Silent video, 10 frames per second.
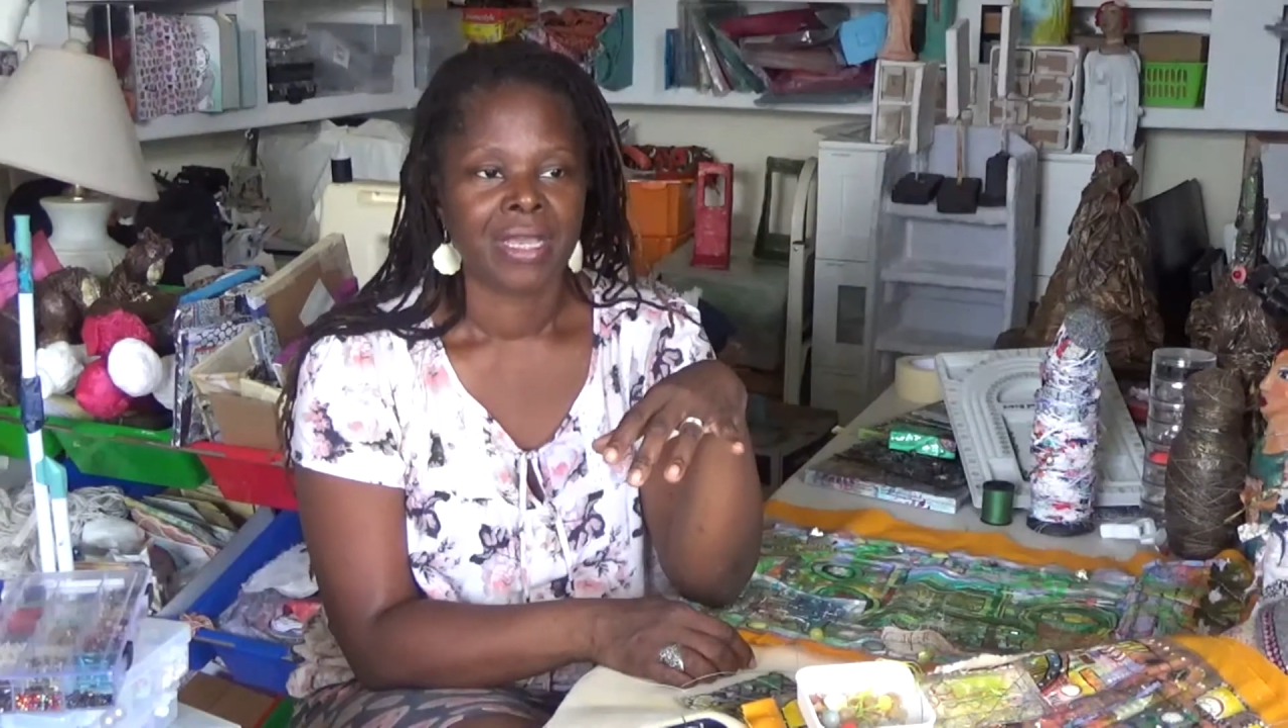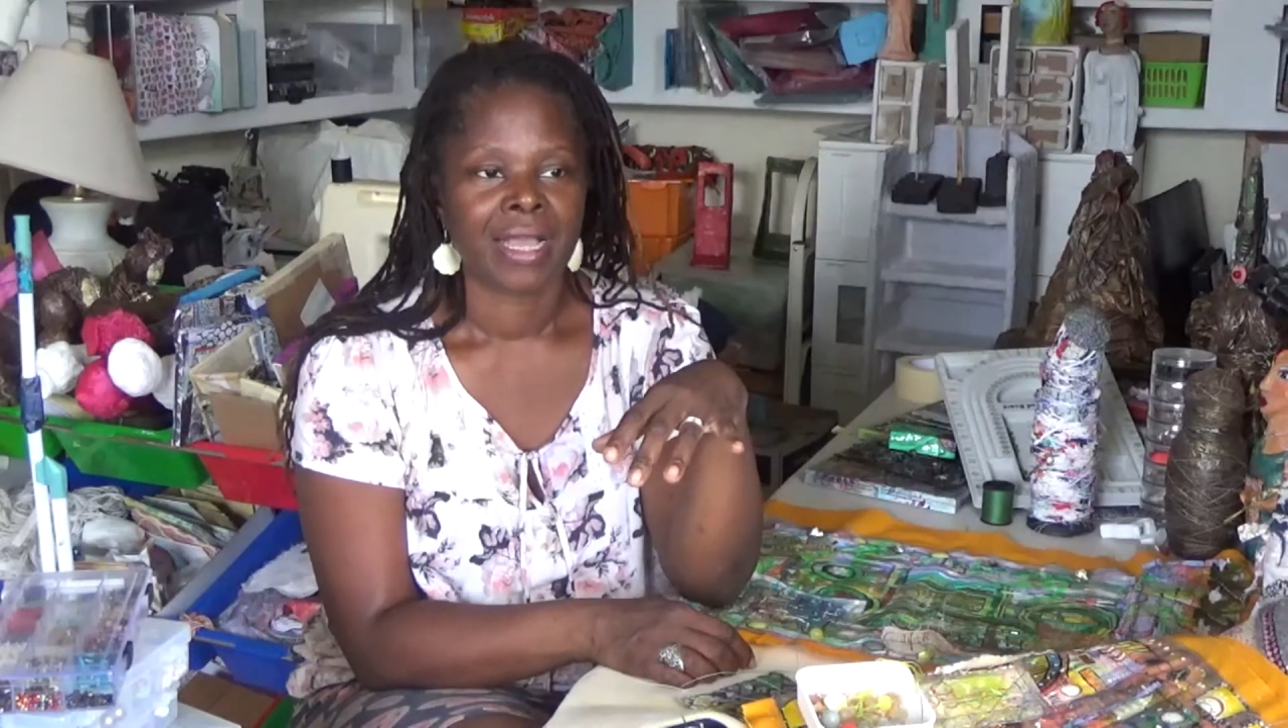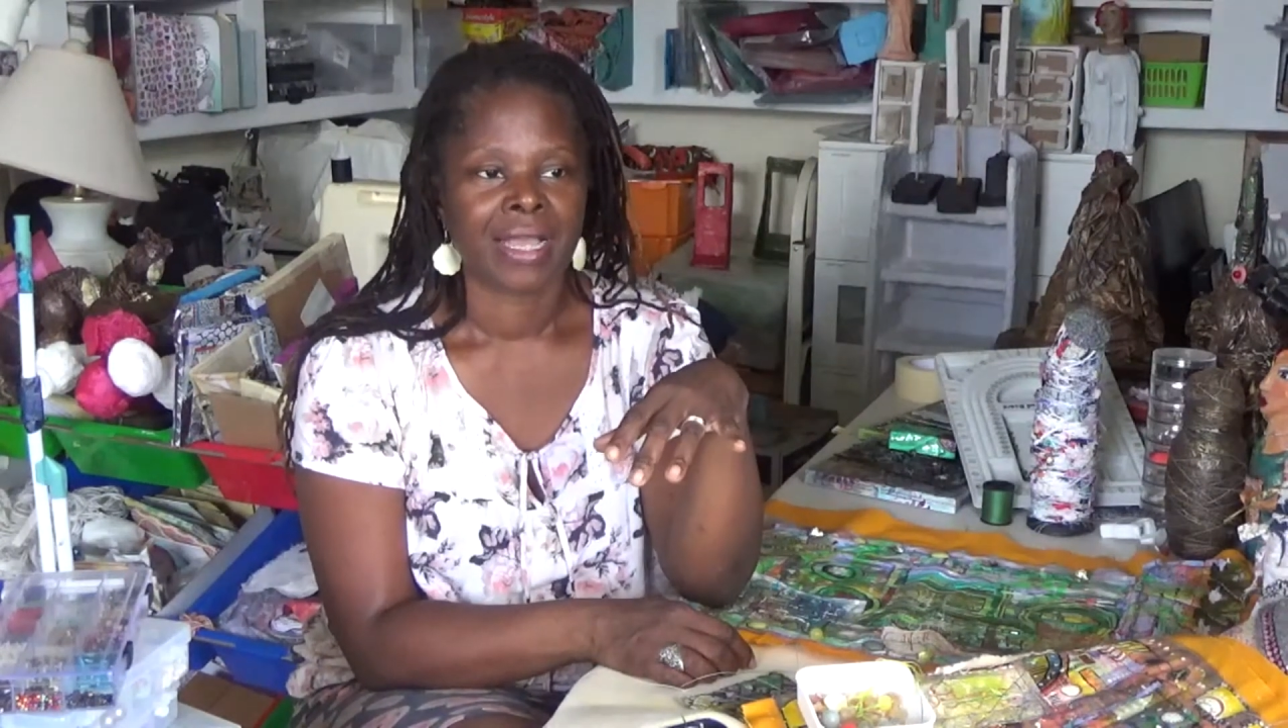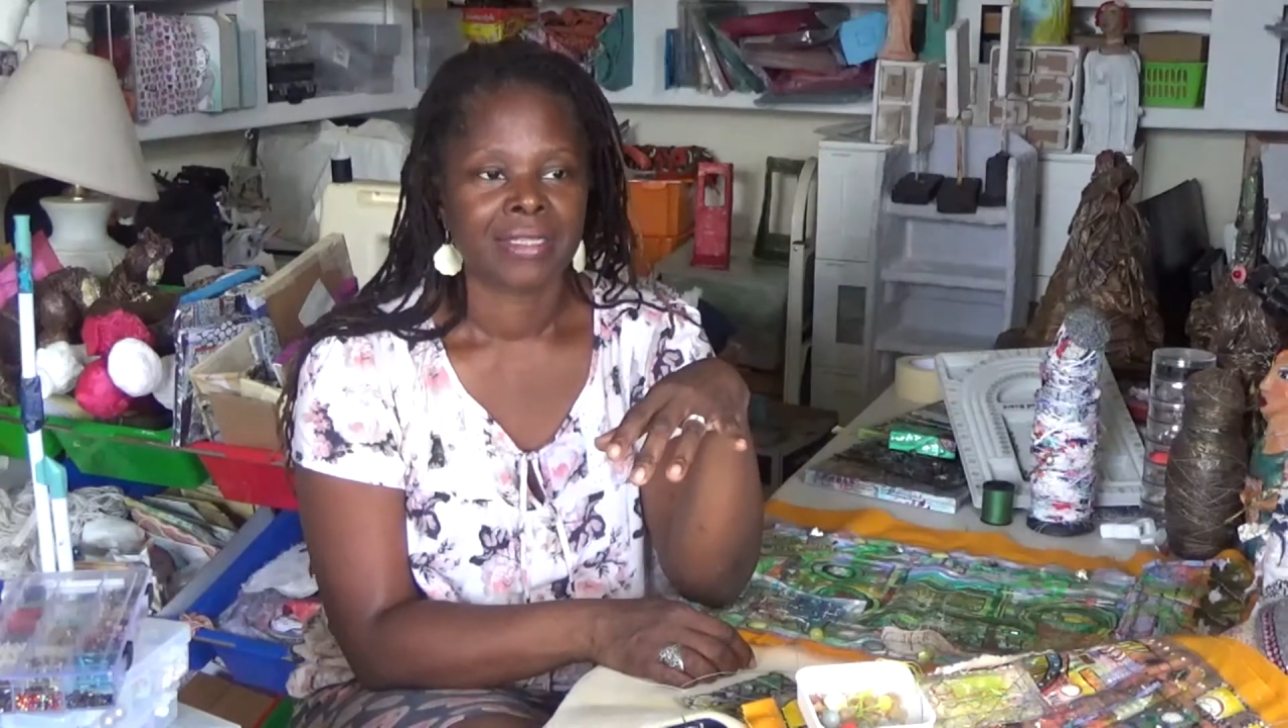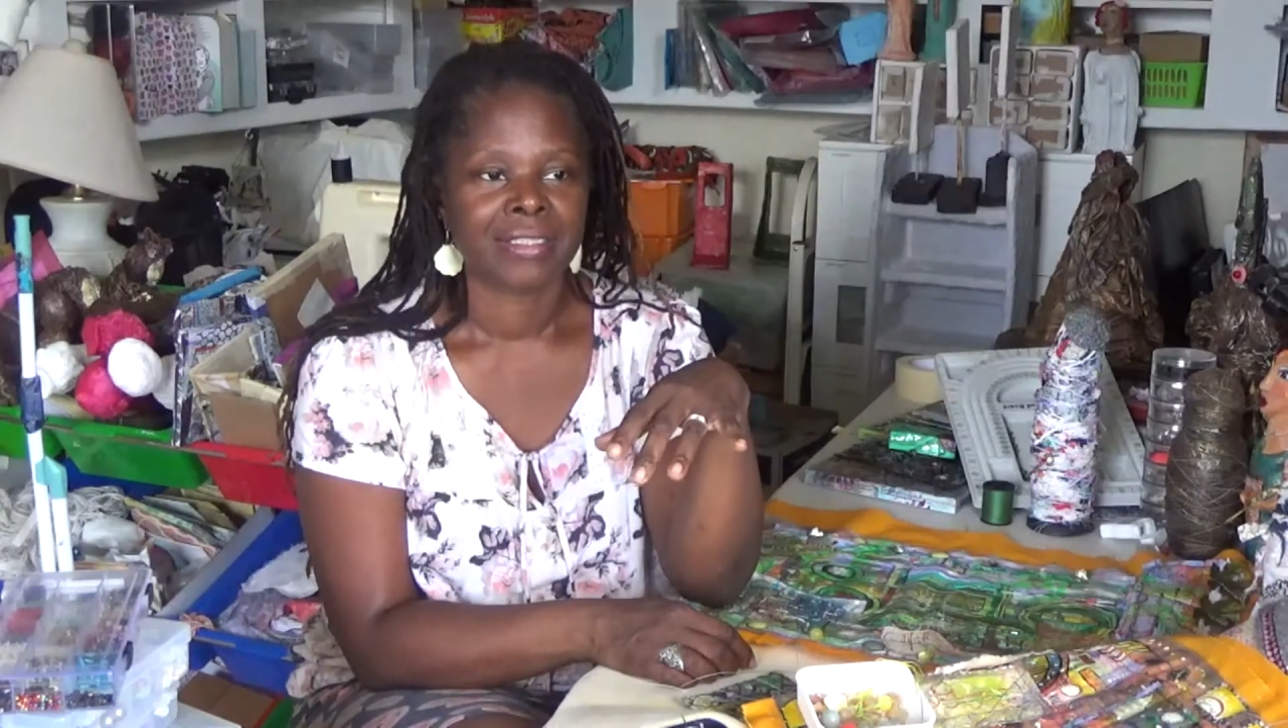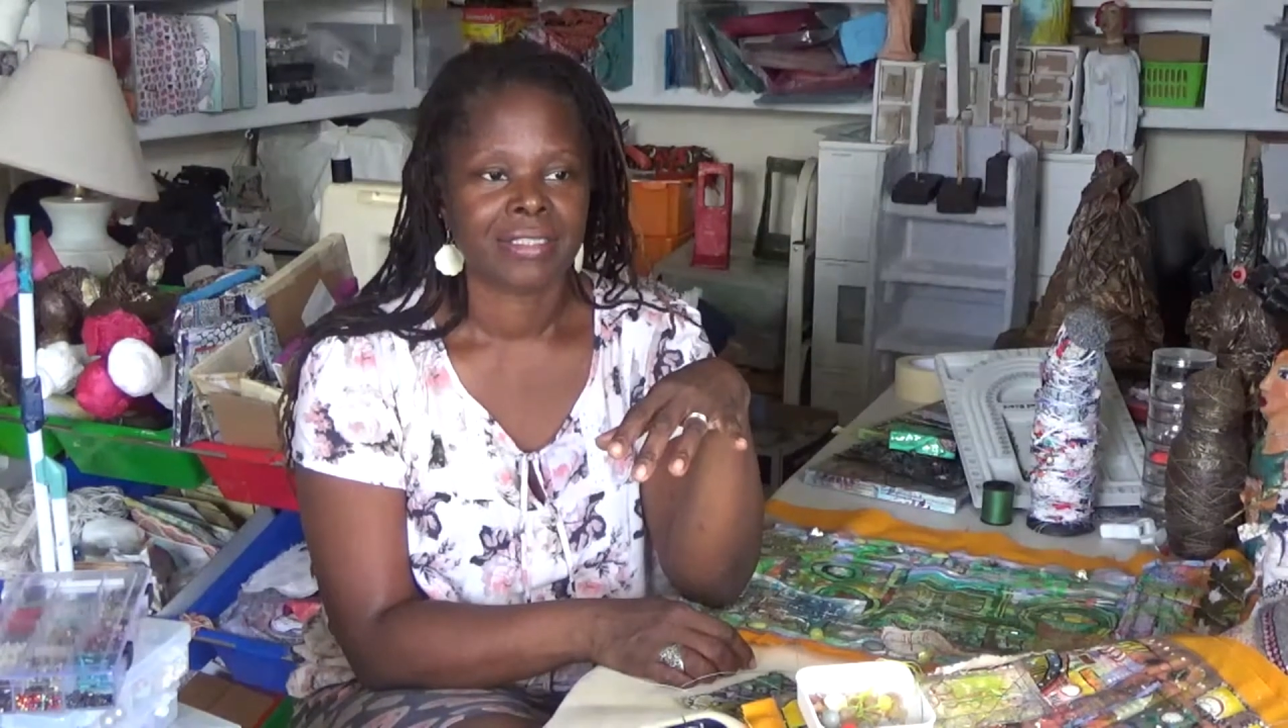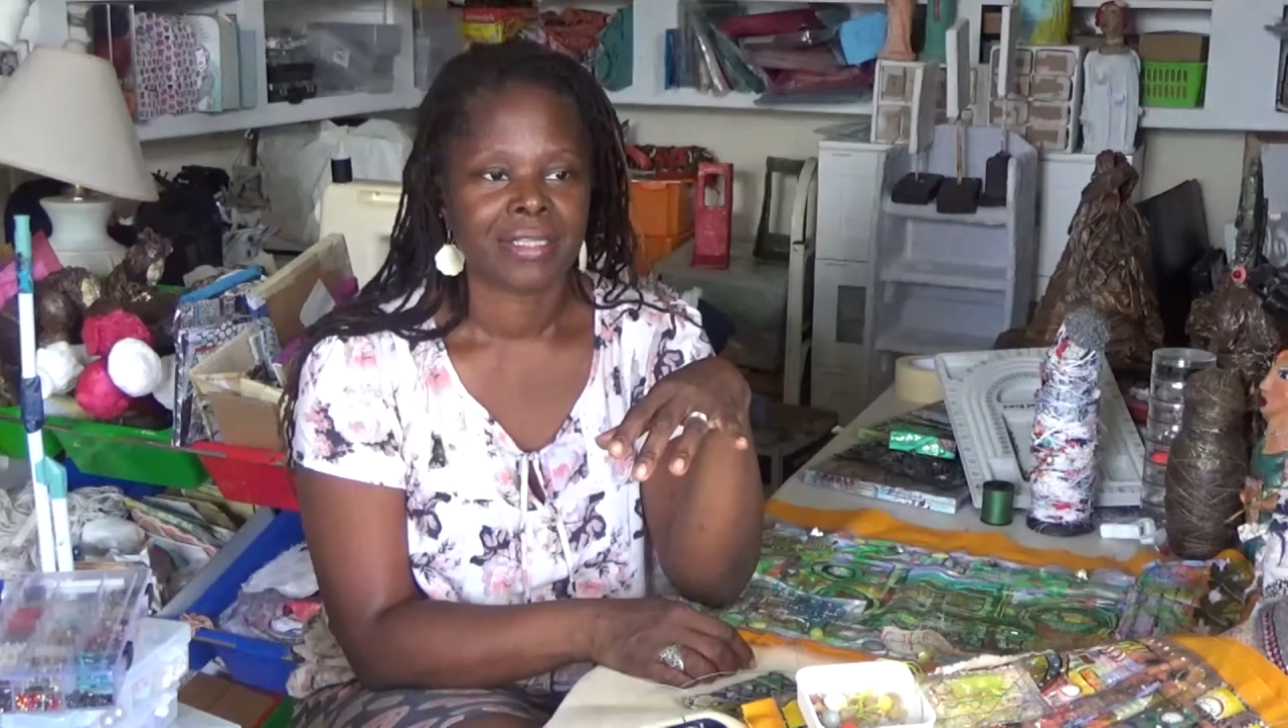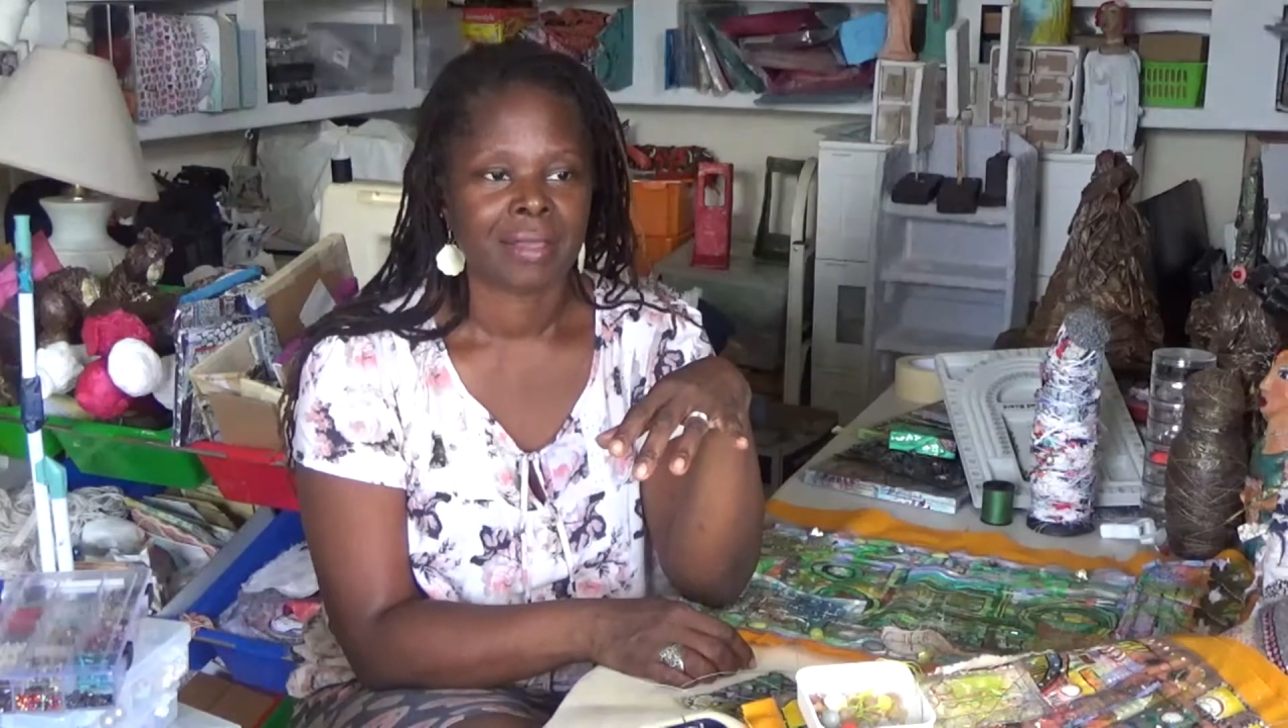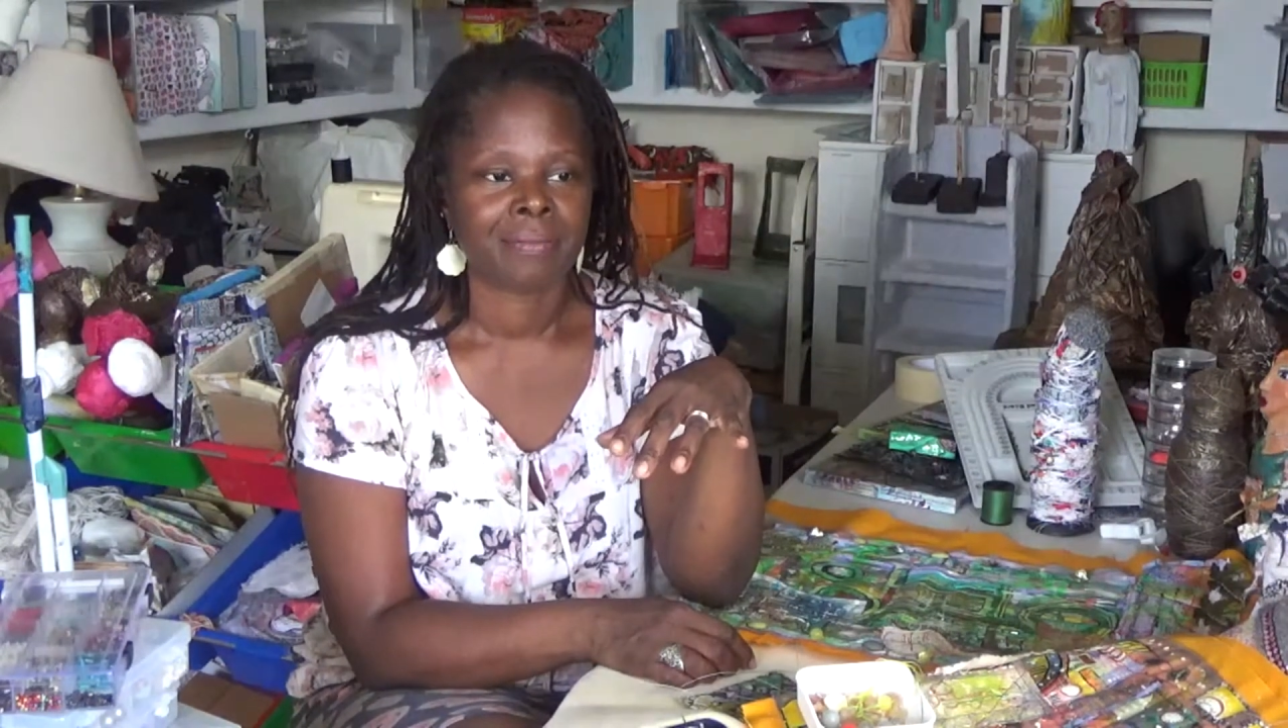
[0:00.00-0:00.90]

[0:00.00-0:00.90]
and